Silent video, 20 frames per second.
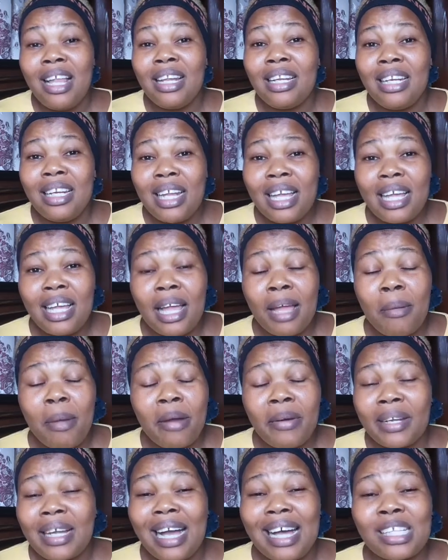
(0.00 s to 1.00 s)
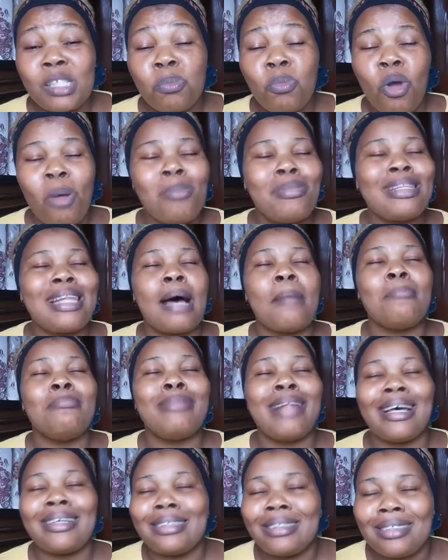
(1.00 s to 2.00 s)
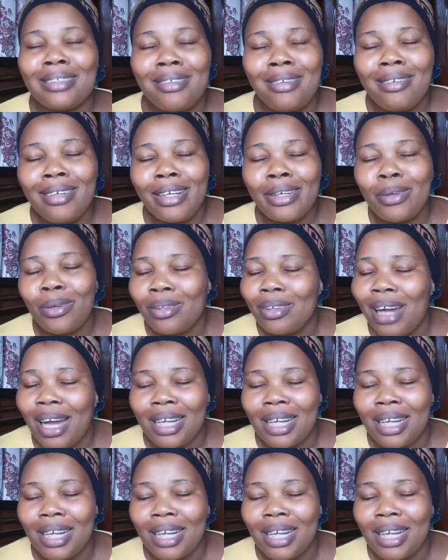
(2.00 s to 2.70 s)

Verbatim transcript: Le Erica's mom lambasting Laycon